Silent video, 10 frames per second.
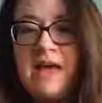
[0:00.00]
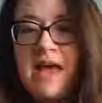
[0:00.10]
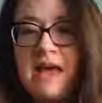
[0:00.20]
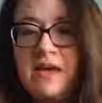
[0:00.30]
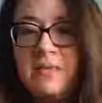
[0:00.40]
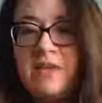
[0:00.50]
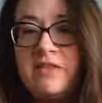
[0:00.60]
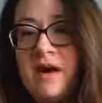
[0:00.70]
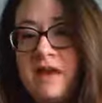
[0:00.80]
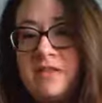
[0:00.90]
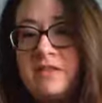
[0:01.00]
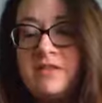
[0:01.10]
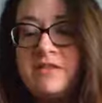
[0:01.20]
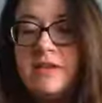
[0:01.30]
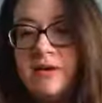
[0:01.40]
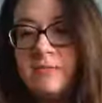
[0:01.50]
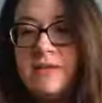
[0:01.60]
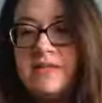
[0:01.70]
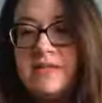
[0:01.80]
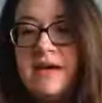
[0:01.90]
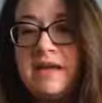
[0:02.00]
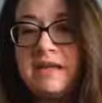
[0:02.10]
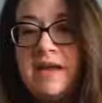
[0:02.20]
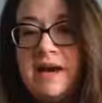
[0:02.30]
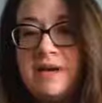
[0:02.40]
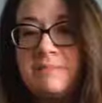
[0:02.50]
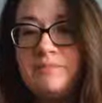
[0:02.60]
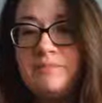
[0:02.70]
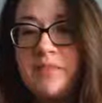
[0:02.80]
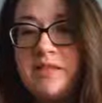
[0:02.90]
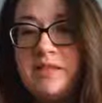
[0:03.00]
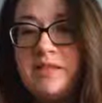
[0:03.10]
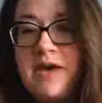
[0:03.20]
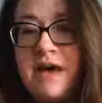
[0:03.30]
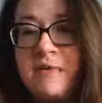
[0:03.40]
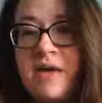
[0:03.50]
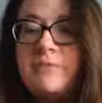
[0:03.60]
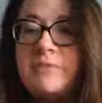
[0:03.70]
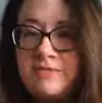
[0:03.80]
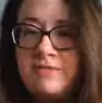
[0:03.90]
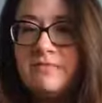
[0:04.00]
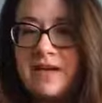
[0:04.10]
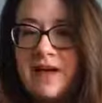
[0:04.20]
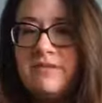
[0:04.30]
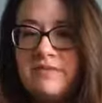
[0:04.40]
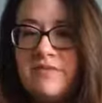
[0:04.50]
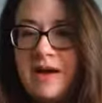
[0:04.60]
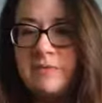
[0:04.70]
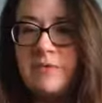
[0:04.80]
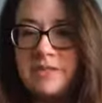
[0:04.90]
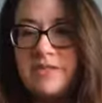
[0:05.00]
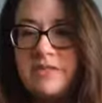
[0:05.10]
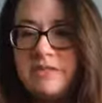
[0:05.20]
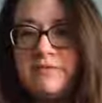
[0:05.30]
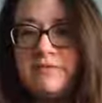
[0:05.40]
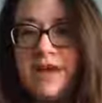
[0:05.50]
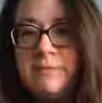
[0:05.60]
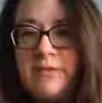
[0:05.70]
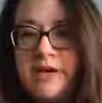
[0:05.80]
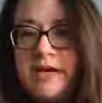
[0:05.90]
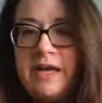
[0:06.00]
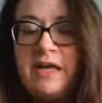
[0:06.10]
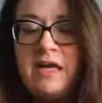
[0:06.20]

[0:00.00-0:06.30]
And we thought, the theory was that, and it was kind of fibrous too, fibery.